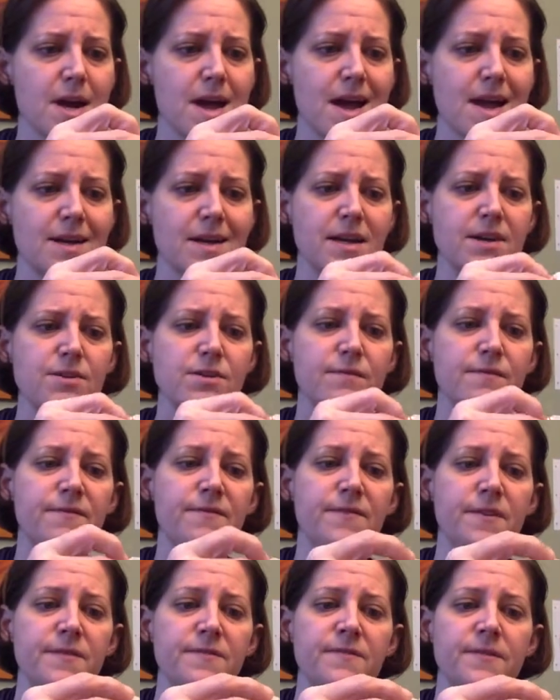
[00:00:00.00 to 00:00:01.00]

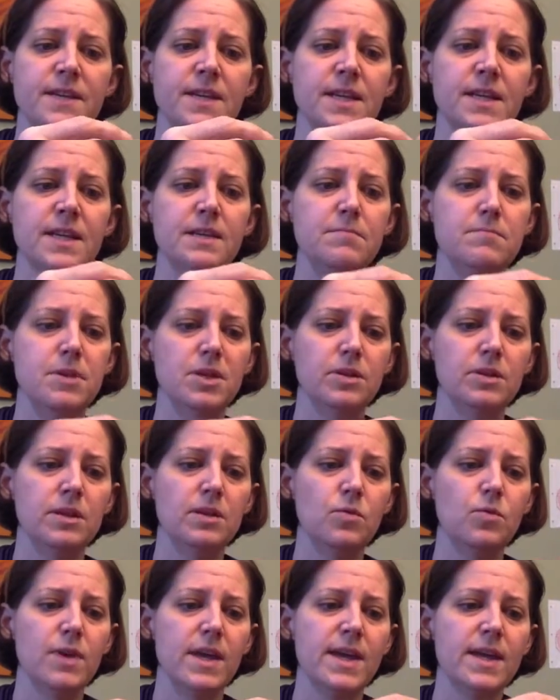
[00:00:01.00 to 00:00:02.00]
915
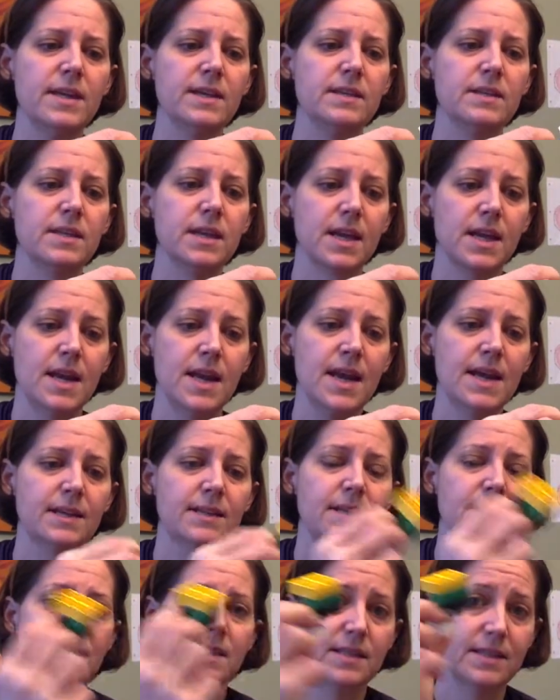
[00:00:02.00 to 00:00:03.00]
million ways to connect